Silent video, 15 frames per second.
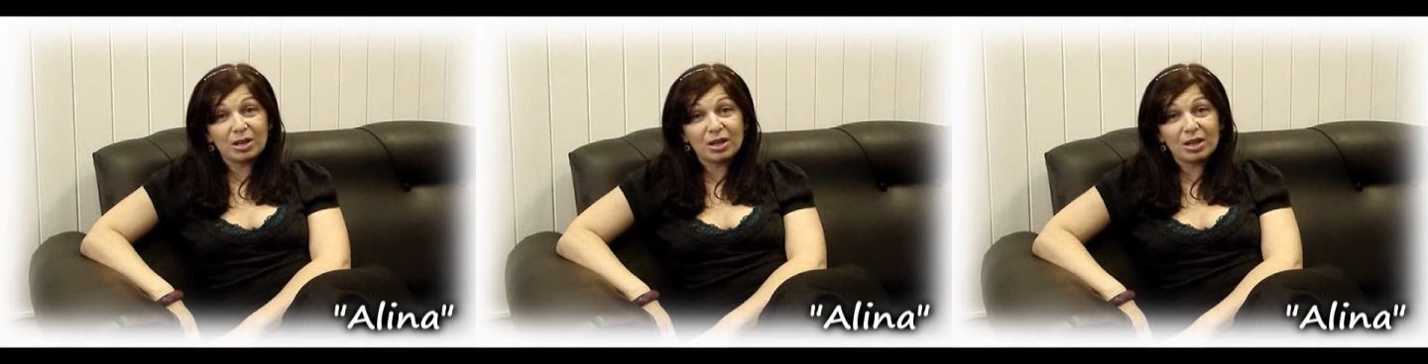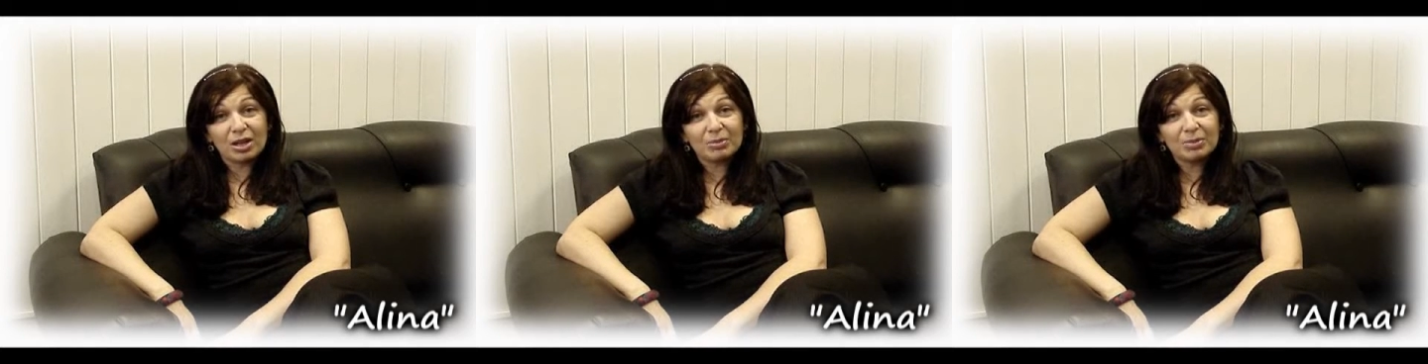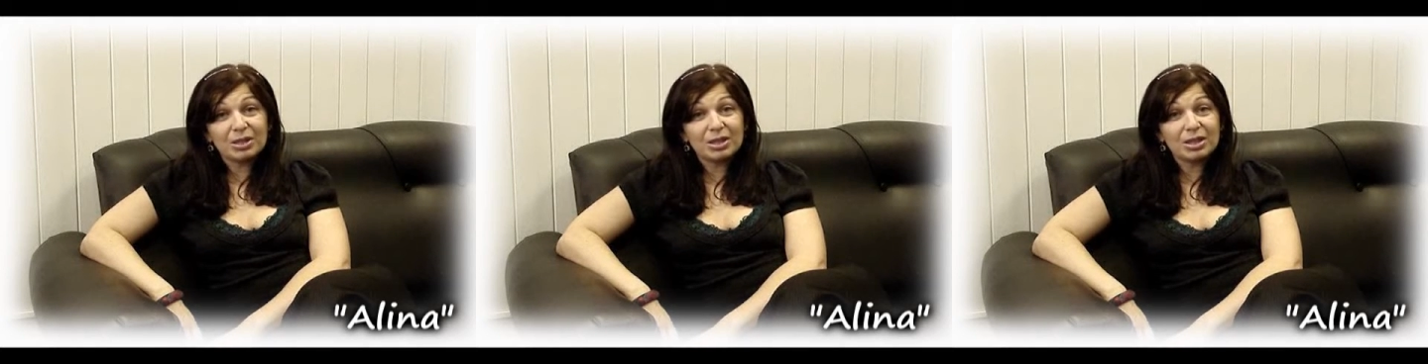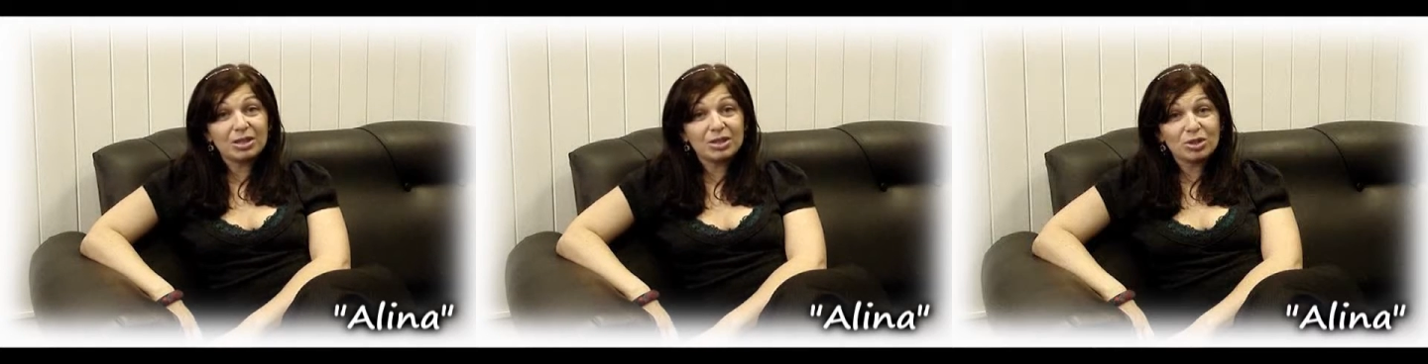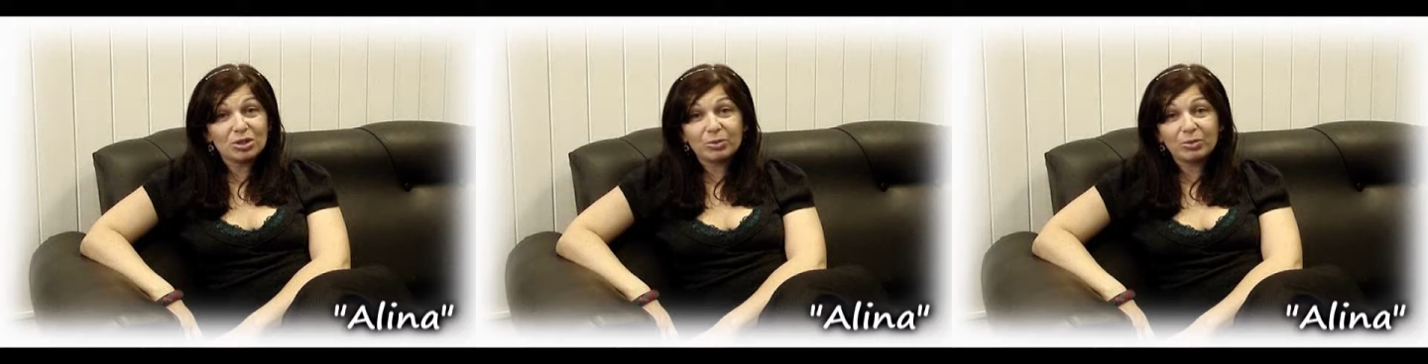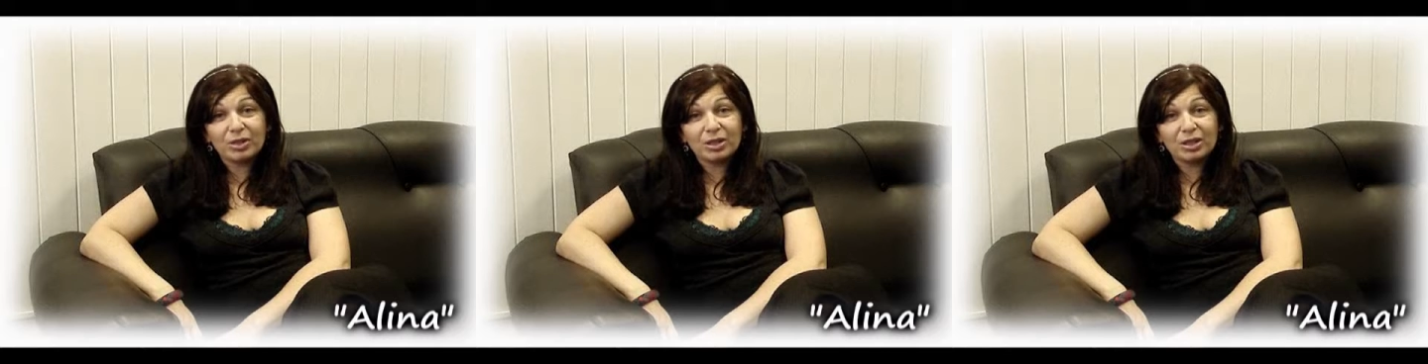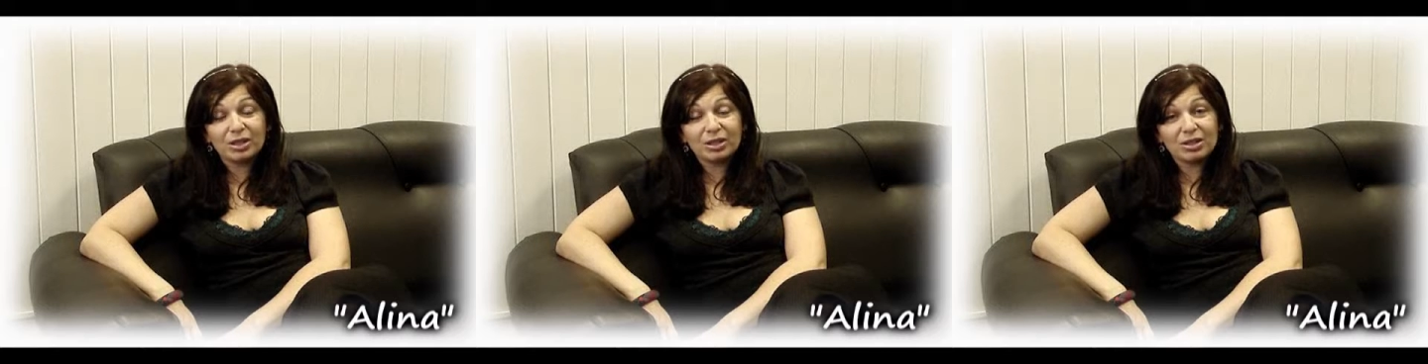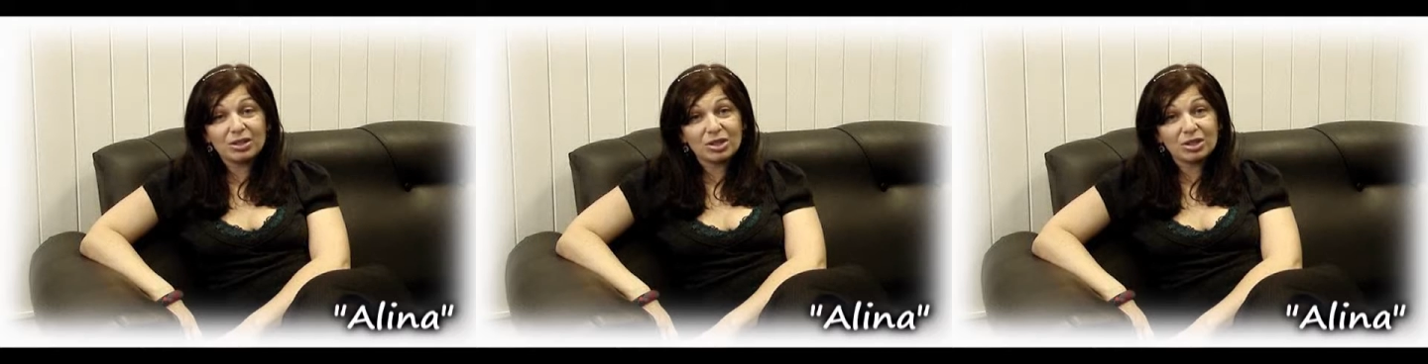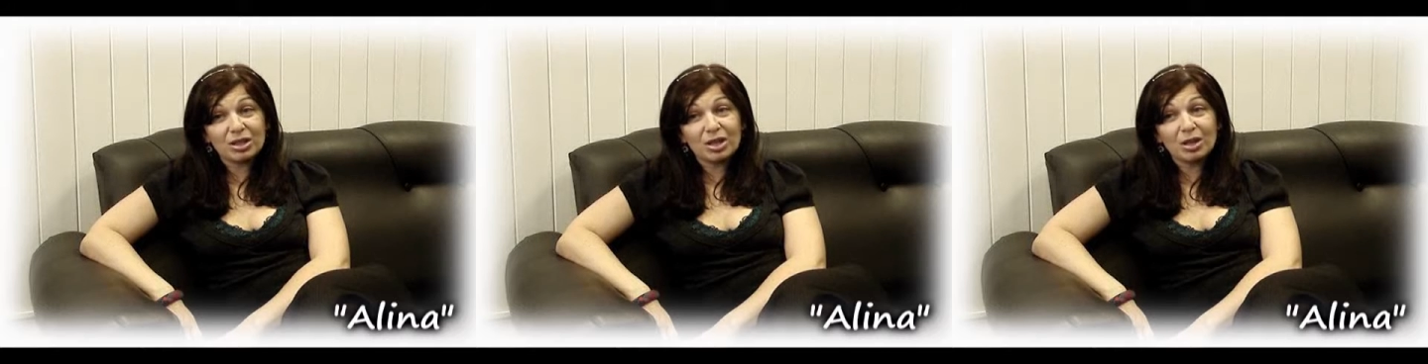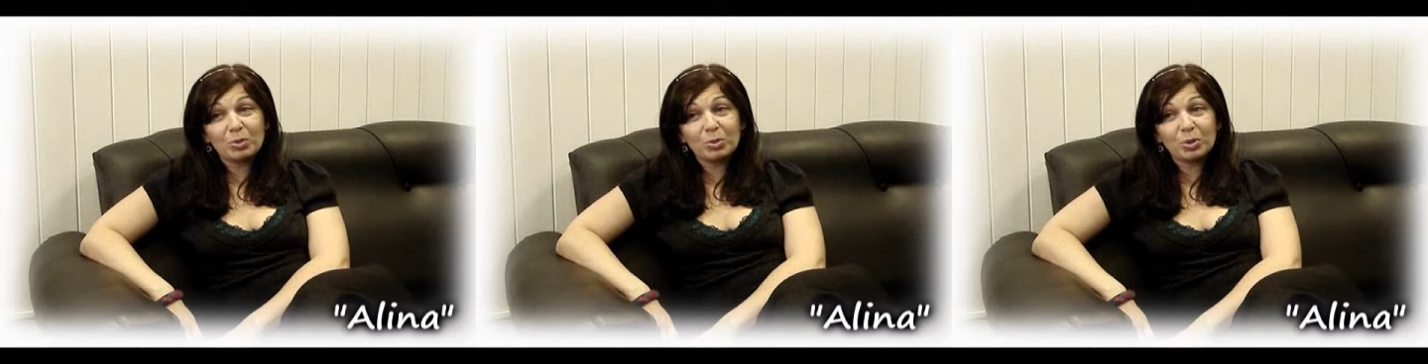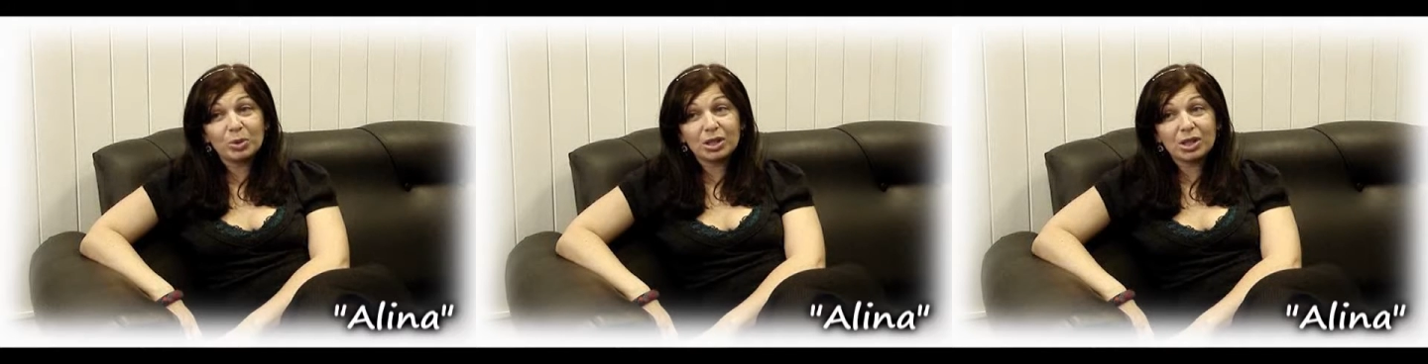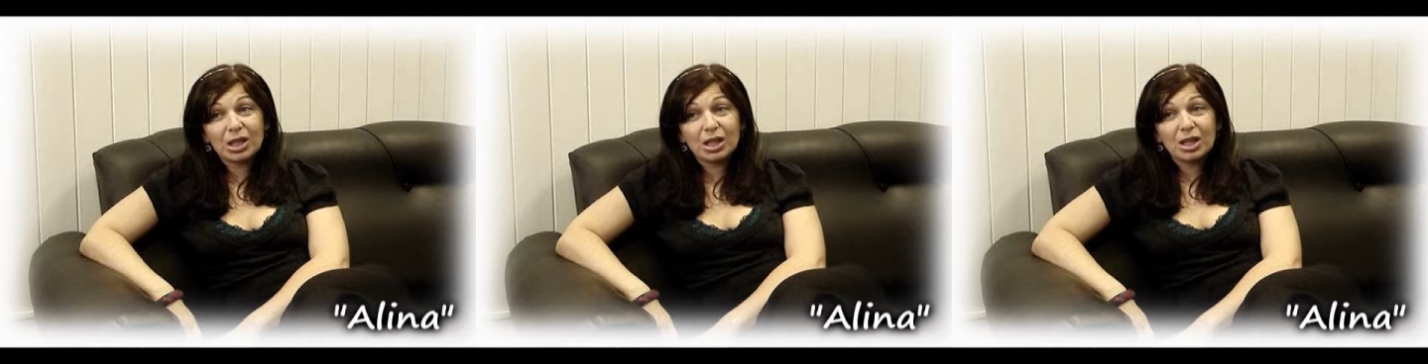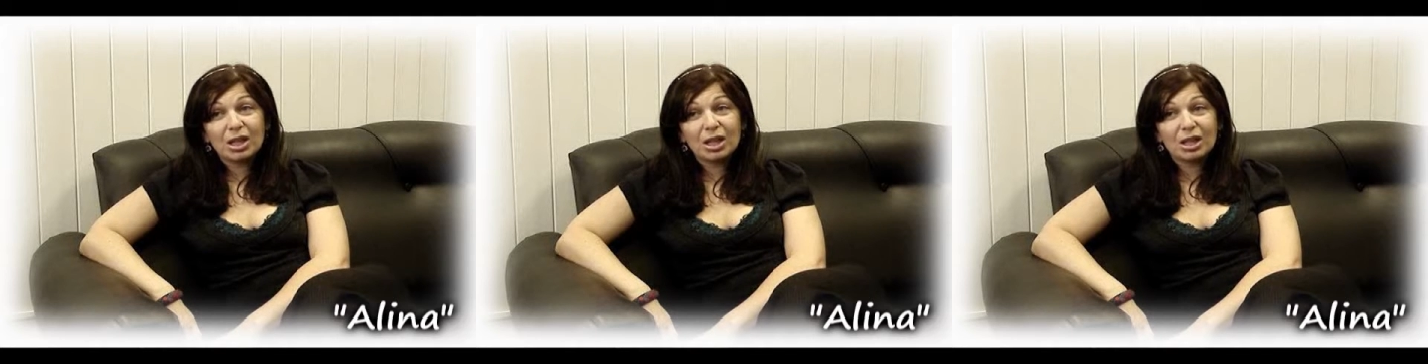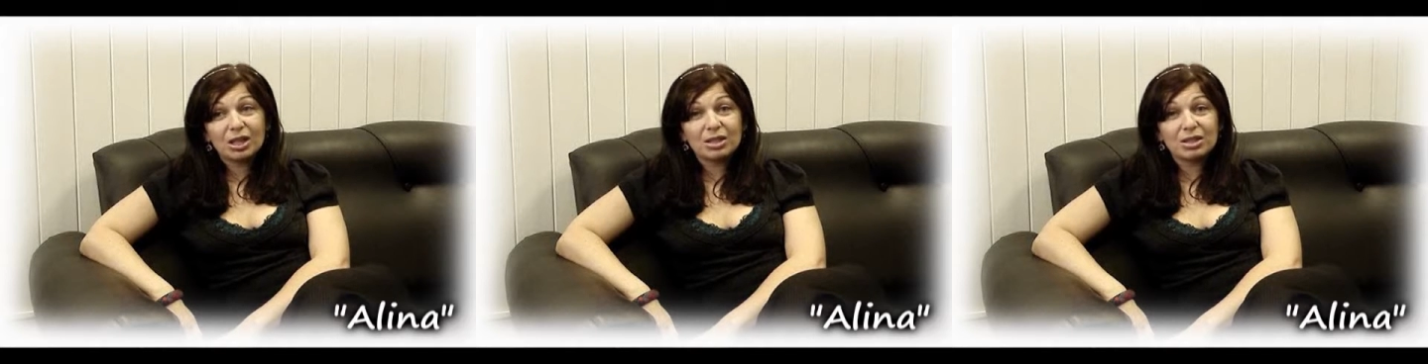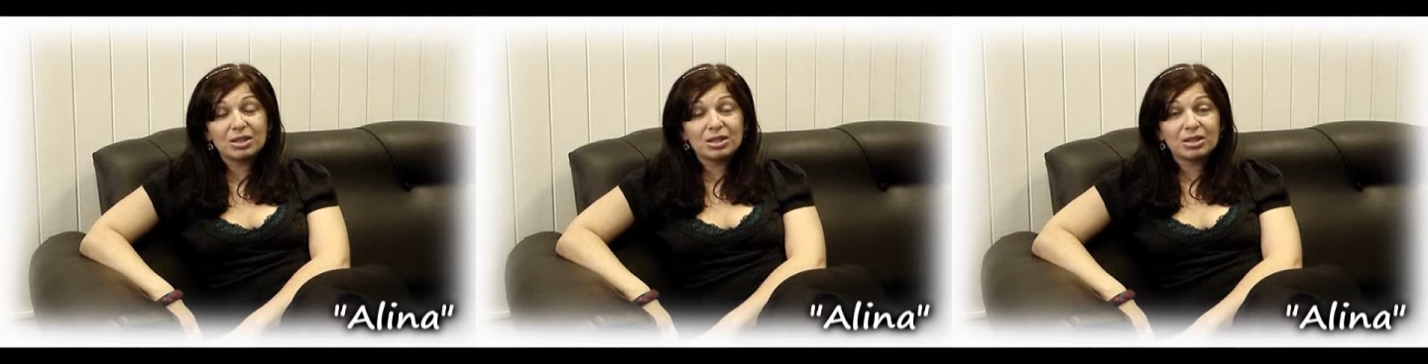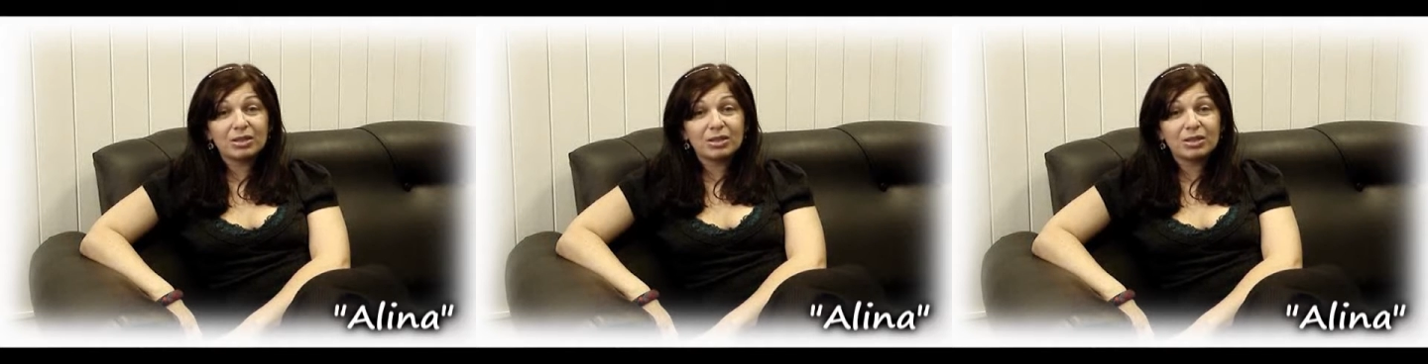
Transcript: I'm a teacher of English and I work at